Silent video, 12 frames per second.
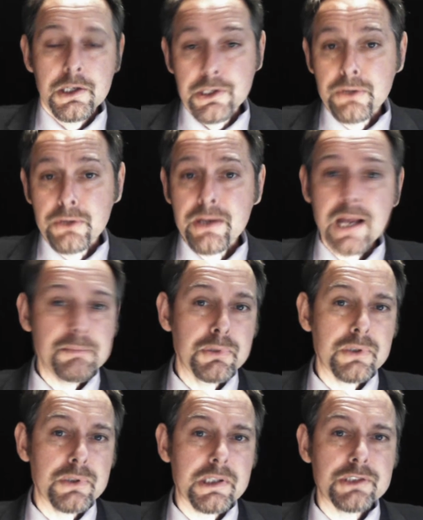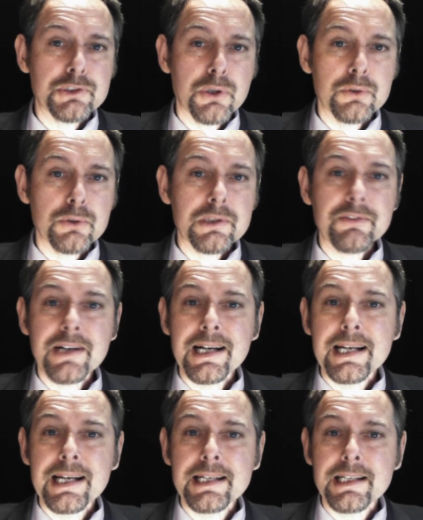UK border controls have
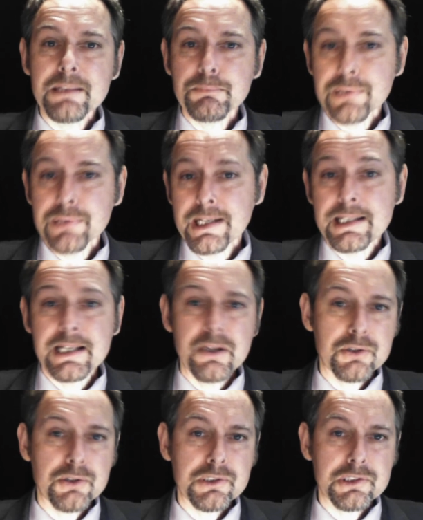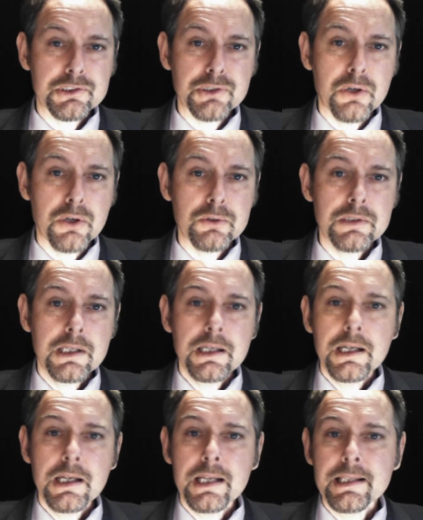clearly completely lost control.
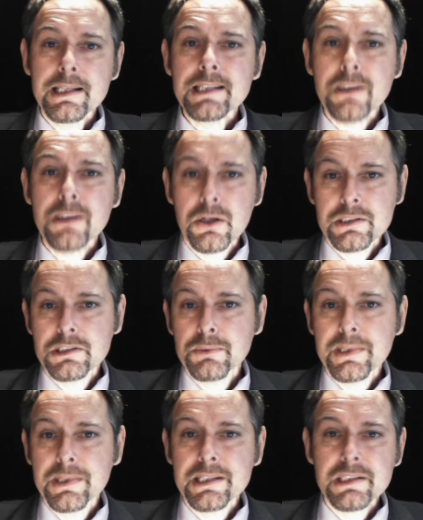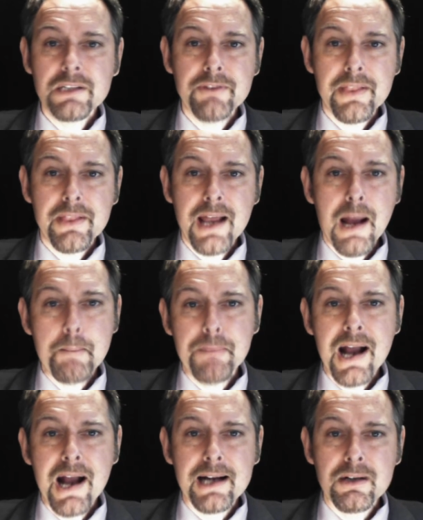In this article, we discover that a
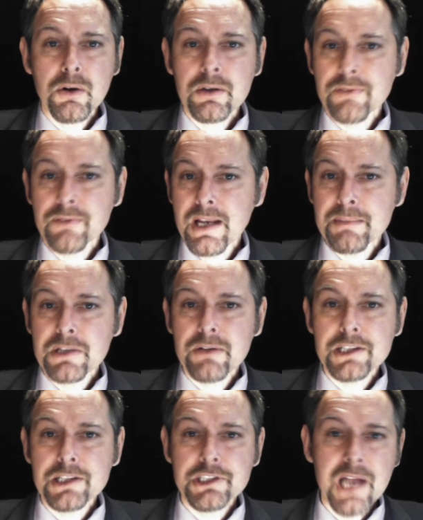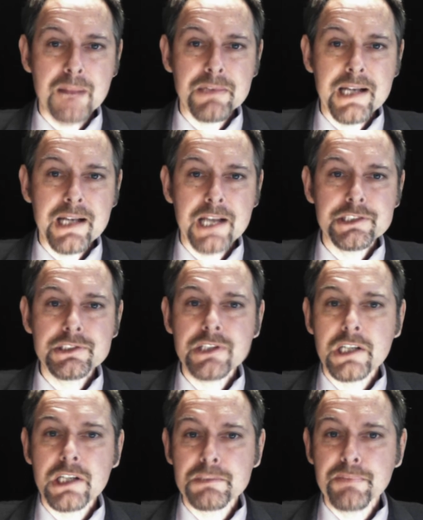backlog of immigration
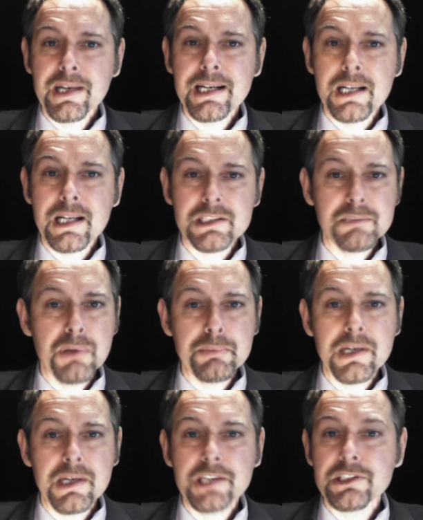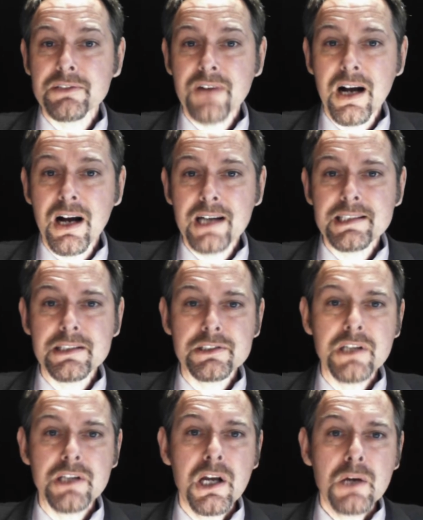applications as big as the population of
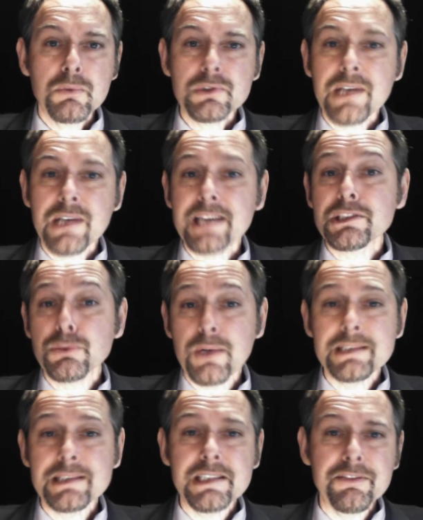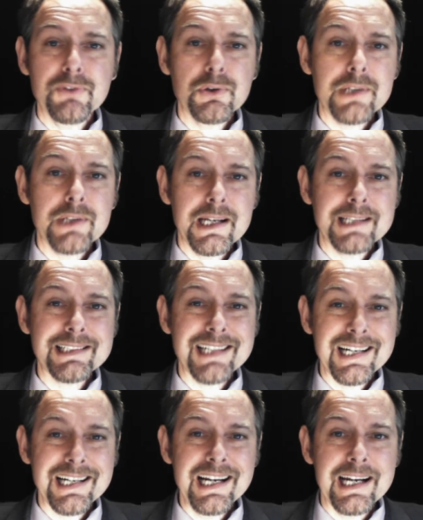Iceland will take 24 years to
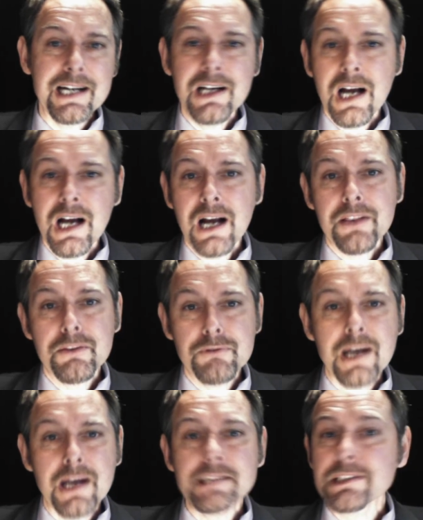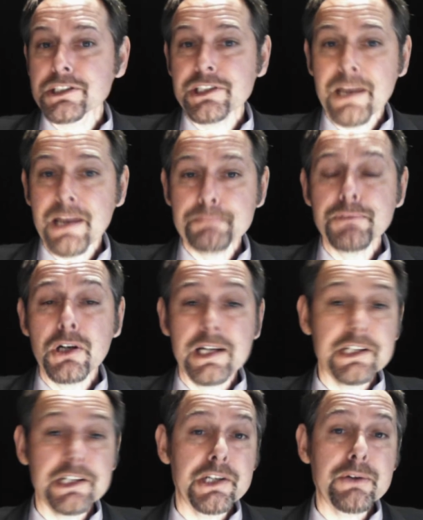clear at the rate the
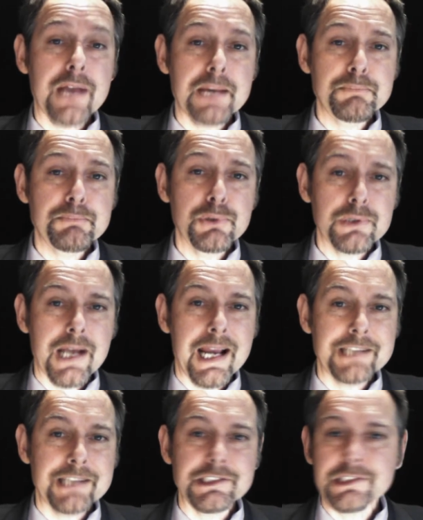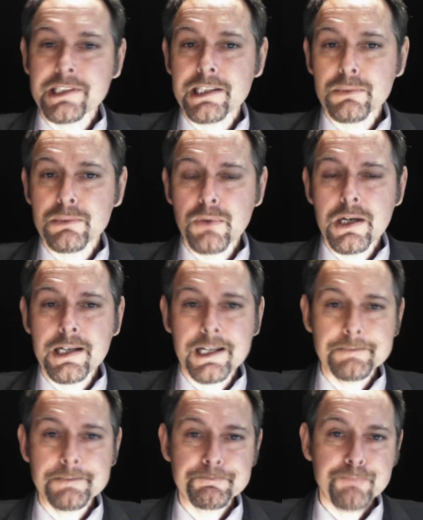shambolic UK border agency is working.